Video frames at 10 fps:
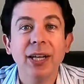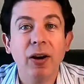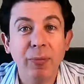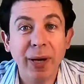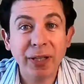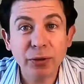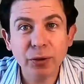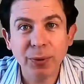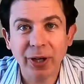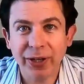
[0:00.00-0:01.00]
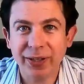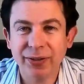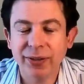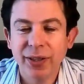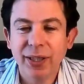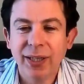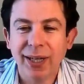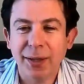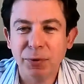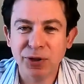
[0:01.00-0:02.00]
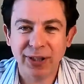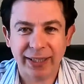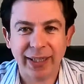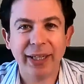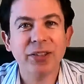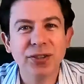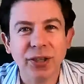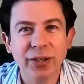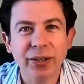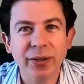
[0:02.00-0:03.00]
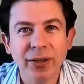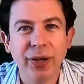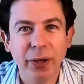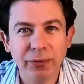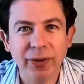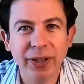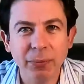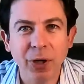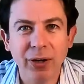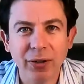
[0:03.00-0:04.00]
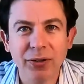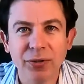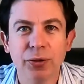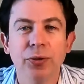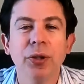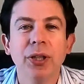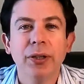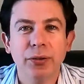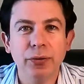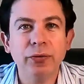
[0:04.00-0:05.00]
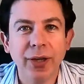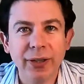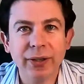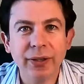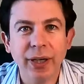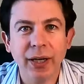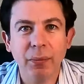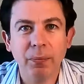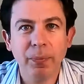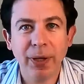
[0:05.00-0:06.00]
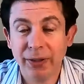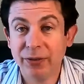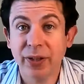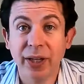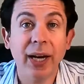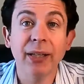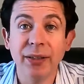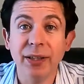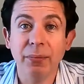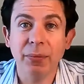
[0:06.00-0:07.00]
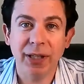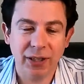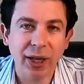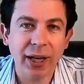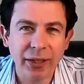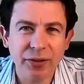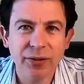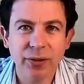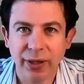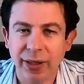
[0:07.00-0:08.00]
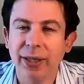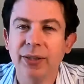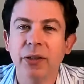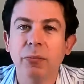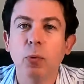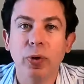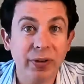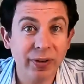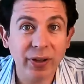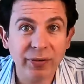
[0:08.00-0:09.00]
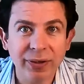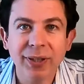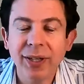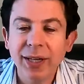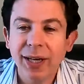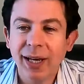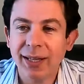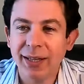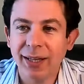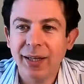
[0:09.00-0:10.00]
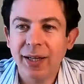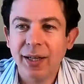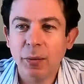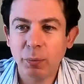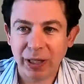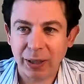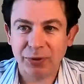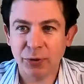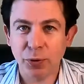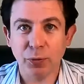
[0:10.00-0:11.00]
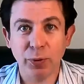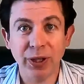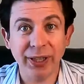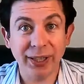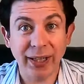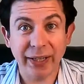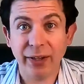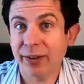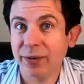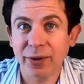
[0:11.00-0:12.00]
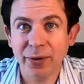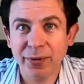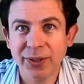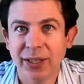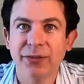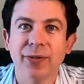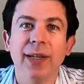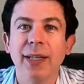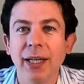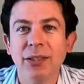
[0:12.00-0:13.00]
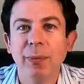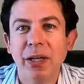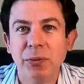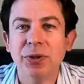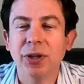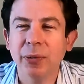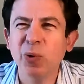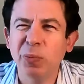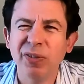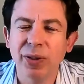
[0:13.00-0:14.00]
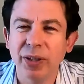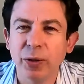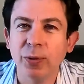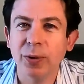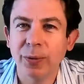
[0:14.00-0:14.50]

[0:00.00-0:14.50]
my YouTube audience, I'm using like a Kickstarter crowdfunding model to fund pets that I deem and clients that I deem worthy of it. And then being able to do a really like thorough, satisfying case management on them would be really cool.